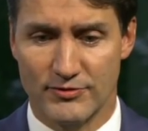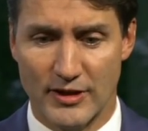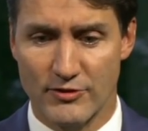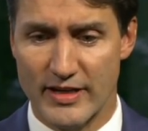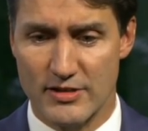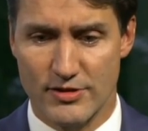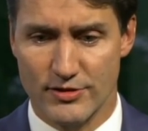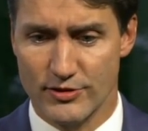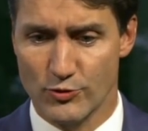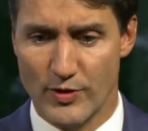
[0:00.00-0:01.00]

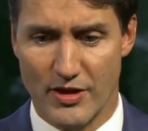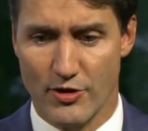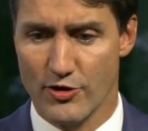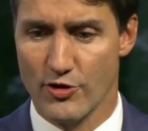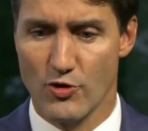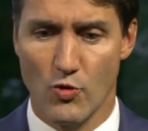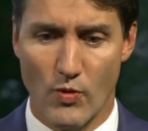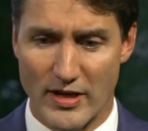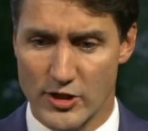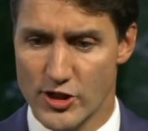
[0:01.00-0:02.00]
fundraiser with her
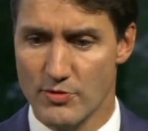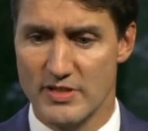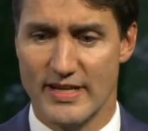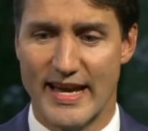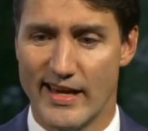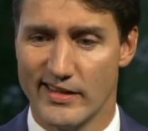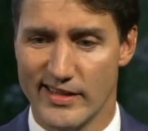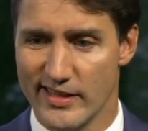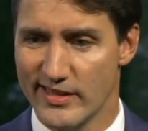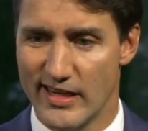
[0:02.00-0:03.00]
when she was a
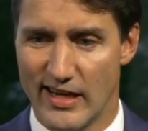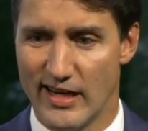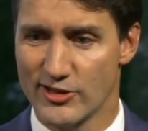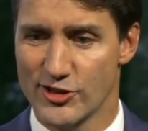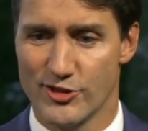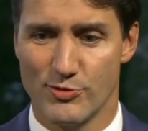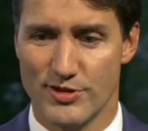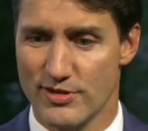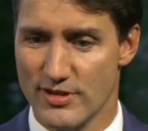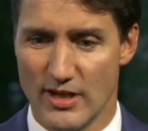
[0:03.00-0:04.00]
candidate. She
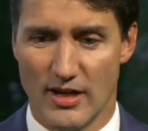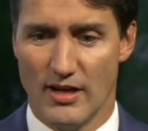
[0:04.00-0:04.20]
was